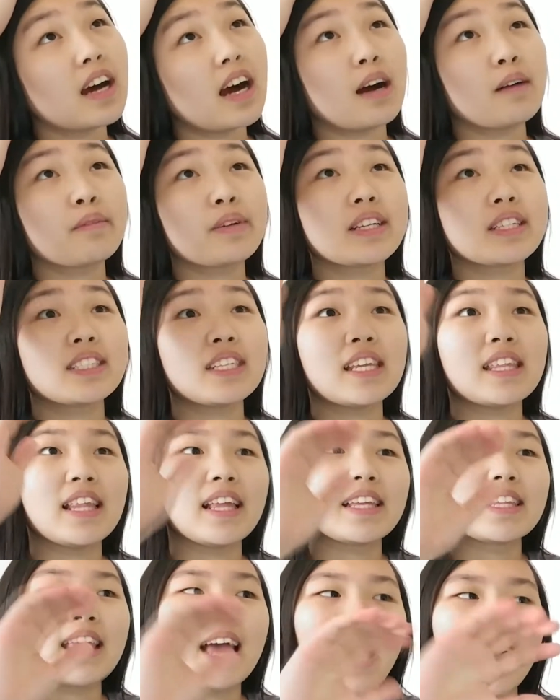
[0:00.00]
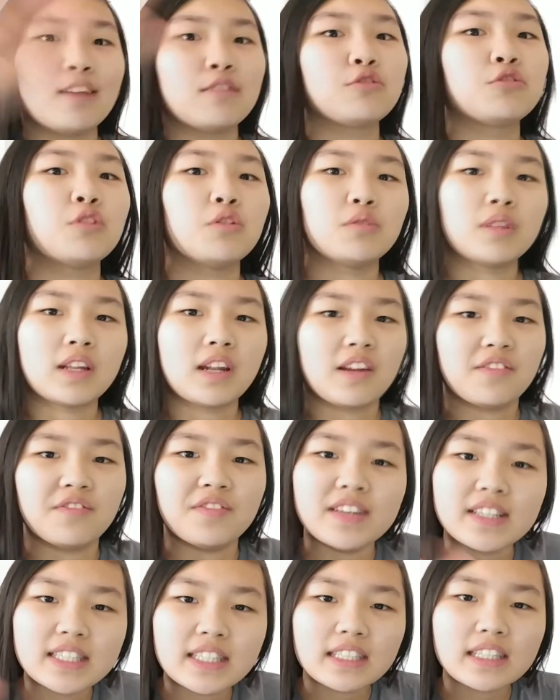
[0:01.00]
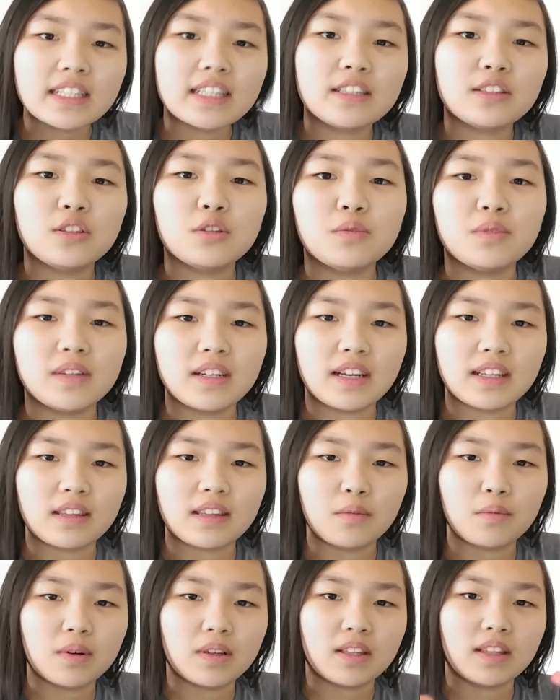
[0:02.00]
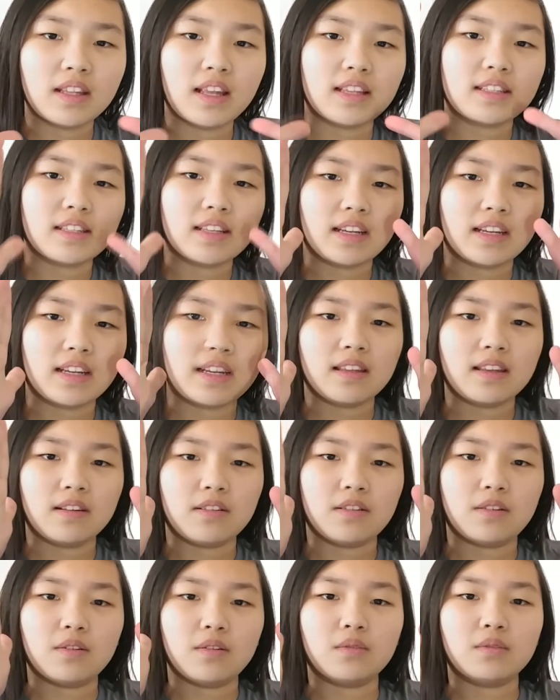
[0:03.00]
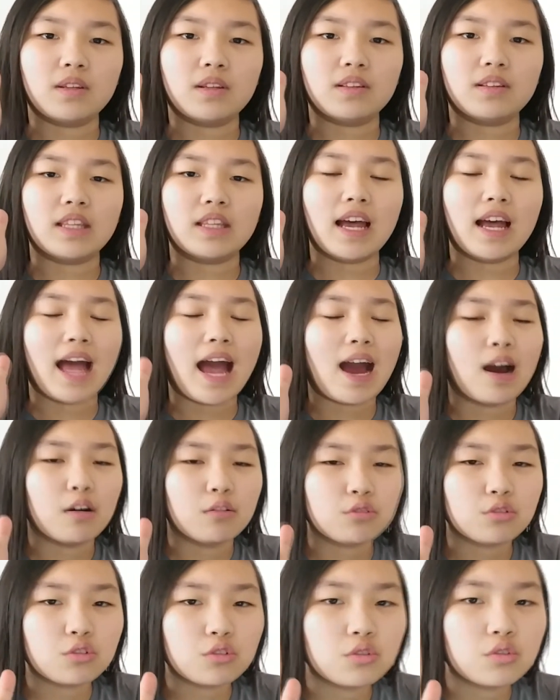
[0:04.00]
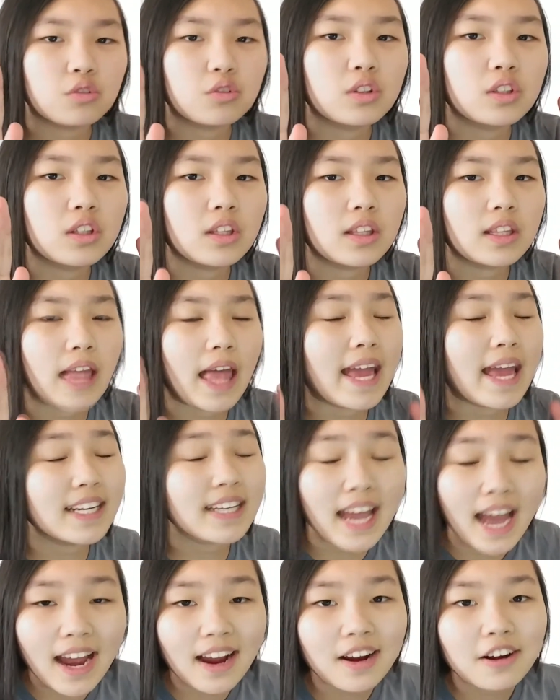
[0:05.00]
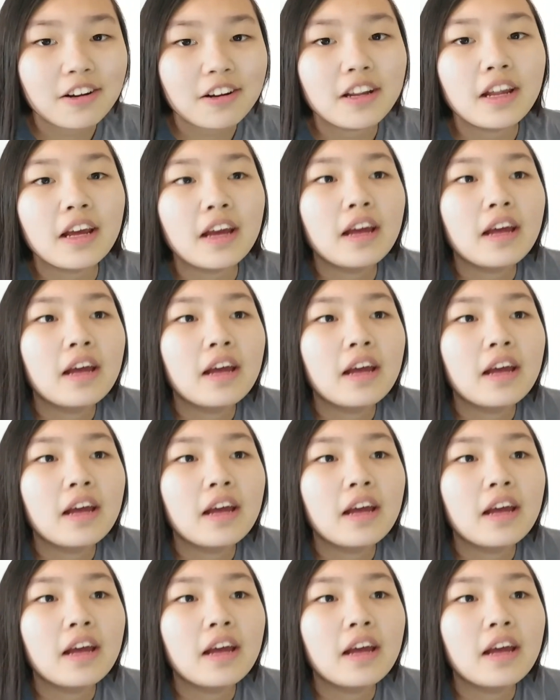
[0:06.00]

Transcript: I'm gonna say like the outro that I physically do and not the one that's like, you know, the end card.